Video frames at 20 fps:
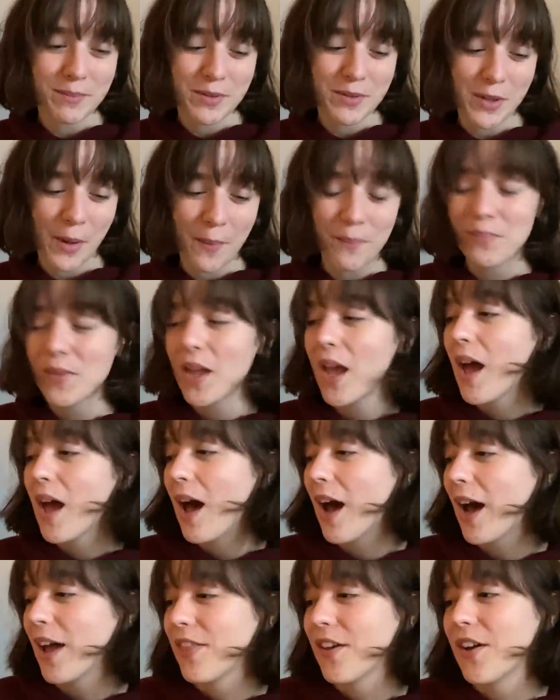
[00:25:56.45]
So
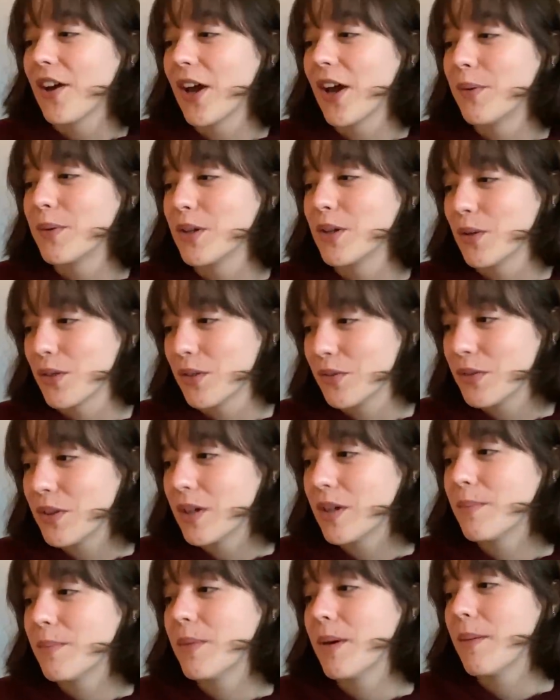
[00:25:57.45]
I thought I would go through
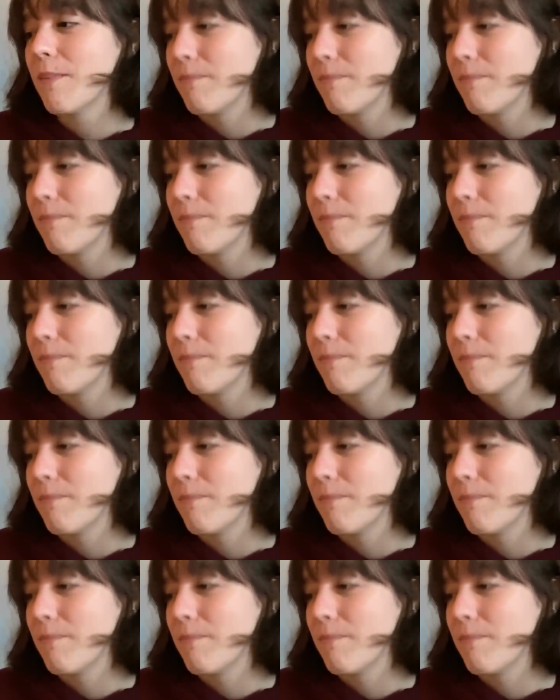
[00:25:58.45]
them,